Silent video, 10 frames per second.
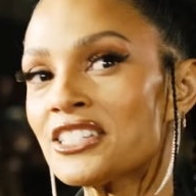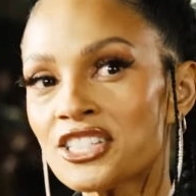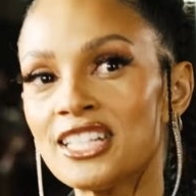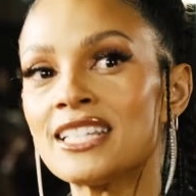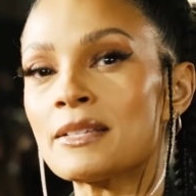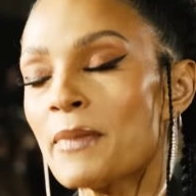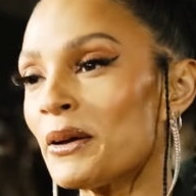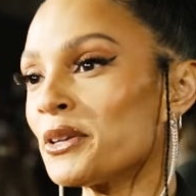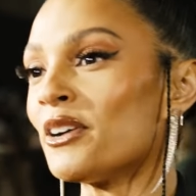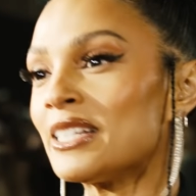Fashion is
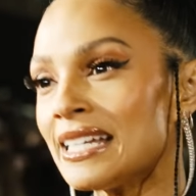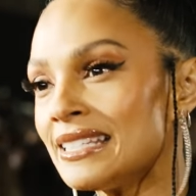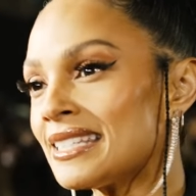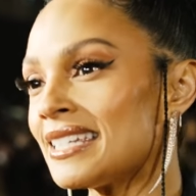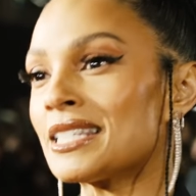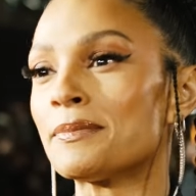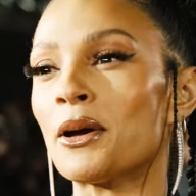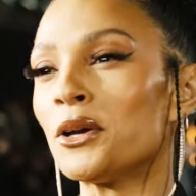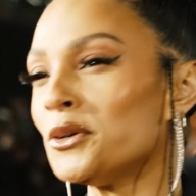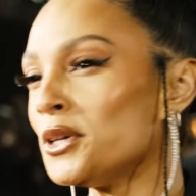about your identity. It's
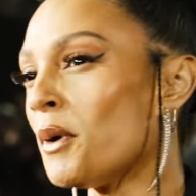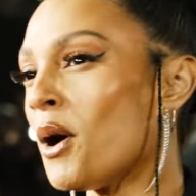about who